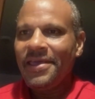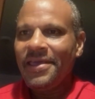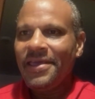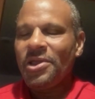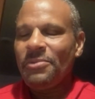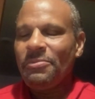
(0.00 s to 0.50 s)

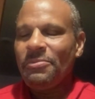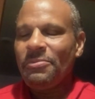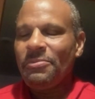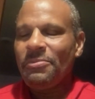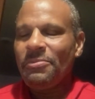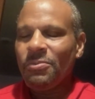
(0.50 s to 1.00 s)
but I'm
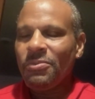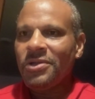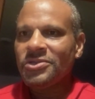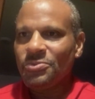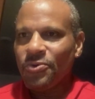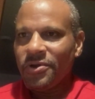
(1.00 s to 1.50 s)
back here in
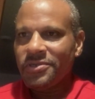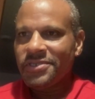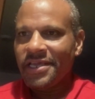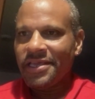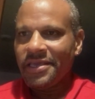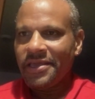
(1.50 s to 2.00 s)
Baltimore
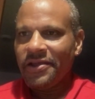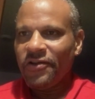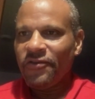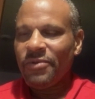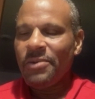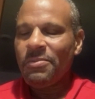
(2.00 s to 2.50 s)
taking care
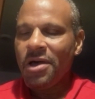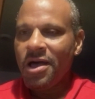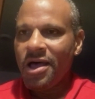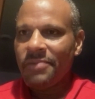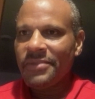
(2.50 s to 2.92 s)
of my mom.